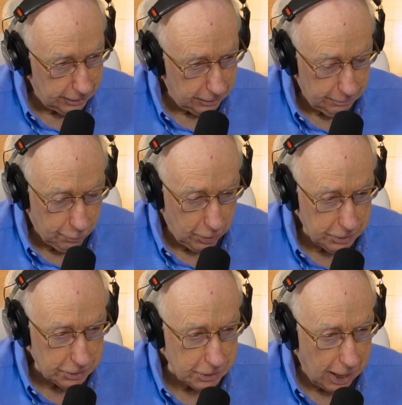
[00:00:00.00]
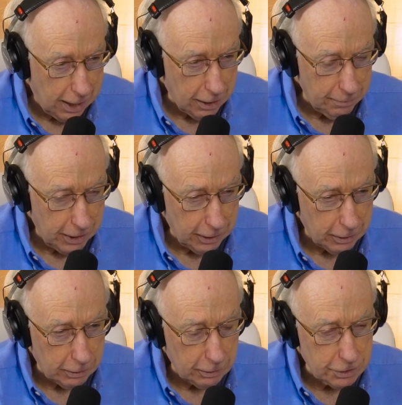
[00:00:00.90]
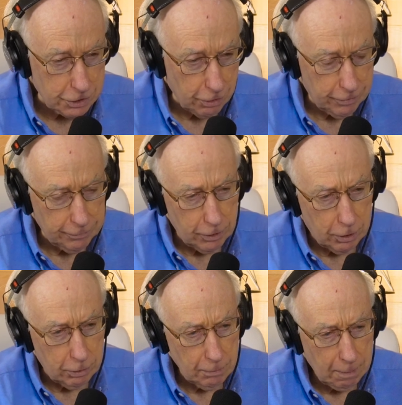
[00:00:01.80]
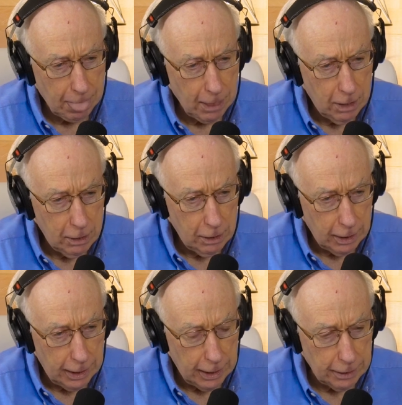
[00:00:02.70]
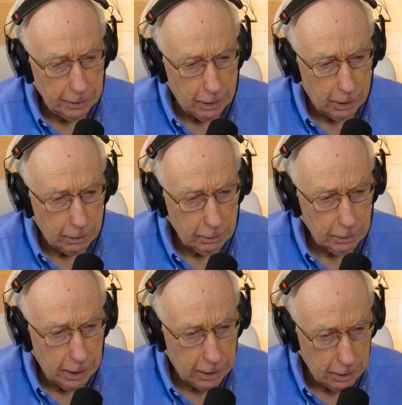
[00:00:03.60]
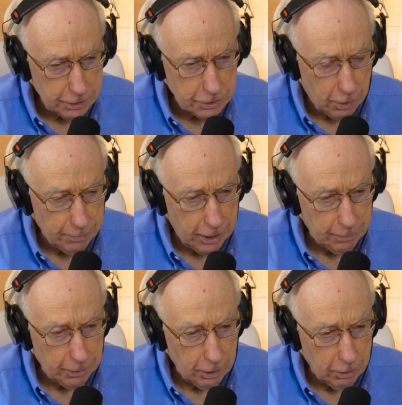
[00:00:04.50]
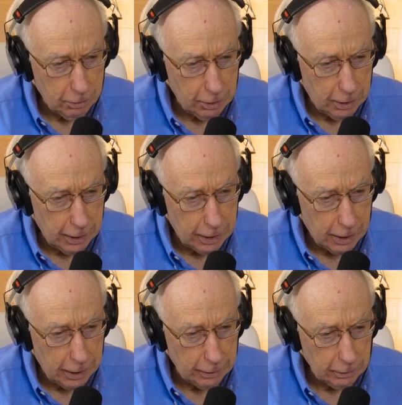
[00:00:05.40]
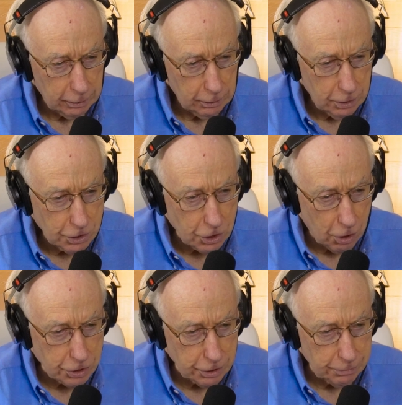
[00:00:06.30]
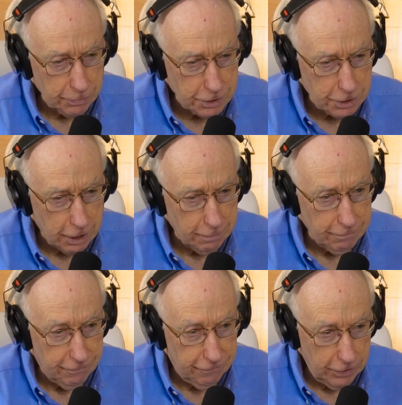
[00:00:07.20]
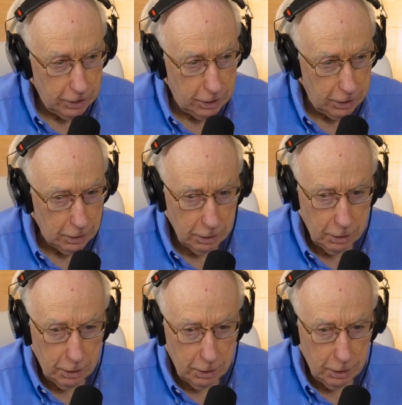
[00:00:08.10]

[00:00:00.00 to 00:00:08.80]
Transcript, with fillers: Uh, praises out. I make a conservative loan, and, uh, and and so I made him a loan, and I charged him the same fee